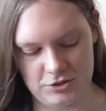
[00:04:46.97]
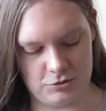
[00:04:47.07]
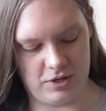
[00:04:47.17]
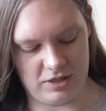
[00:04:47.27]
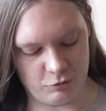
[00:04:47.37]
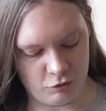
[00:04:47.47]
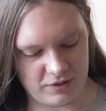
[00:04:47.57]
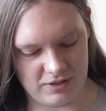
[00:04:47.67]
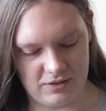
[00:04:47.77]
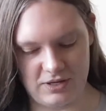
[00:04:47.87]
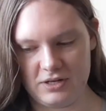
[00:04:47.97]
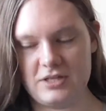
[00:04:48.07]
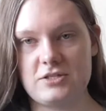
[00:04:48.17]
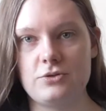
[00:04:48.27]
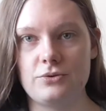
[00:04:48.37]
So at the moment, there
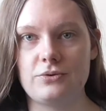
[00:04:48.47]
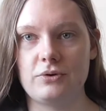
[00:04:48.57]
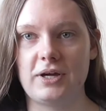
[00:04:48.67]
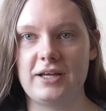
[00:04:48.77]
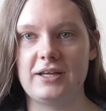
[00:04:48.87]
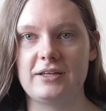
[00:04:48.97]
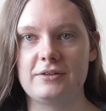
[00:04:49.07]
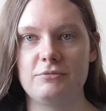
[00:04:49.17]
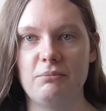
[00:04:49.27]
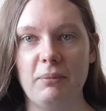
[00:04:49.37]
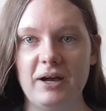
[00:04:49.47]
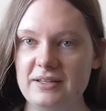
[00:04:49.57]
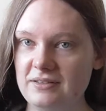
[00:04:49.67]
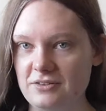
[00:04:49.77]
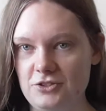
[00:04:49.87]
is no uh,
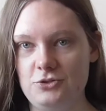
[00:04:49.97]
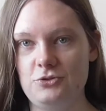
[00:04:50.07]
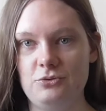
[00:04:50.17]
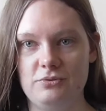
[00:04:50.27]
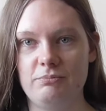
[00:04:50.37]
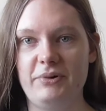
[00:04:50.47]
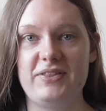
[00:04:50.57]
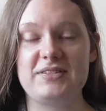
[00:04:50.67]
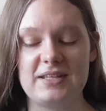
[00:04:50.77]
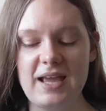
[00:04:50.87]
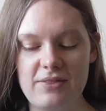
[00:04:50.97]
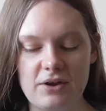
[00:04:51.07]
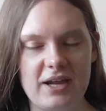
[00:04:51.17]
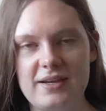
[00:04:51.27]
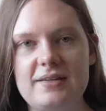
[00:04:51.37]
button to button this
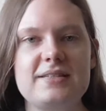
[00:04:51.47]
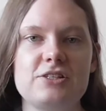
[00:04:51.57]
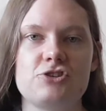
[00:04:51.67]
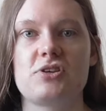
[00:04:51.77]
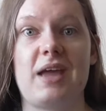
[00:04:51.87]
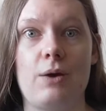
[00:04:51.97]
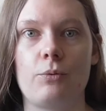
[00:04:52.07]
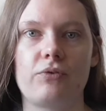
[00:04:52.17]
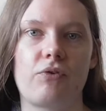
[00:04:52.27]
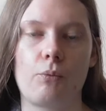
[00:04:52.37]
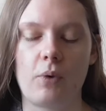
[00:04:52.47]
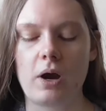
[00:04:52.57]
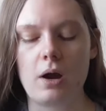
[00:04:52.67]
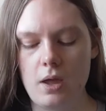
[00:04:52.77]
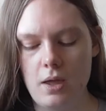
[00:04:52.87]
together. I can easily just get one
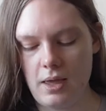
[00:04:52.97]
somewhere.